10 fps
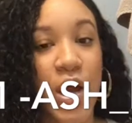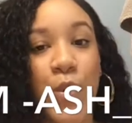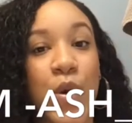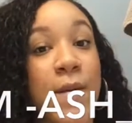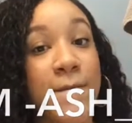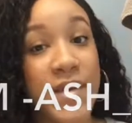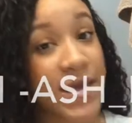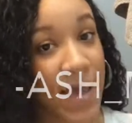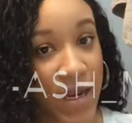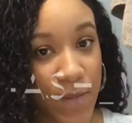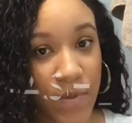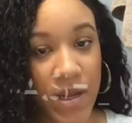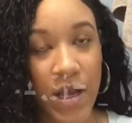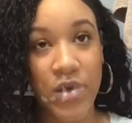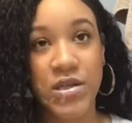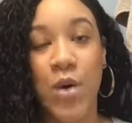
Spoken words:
I don't want to be anybody else.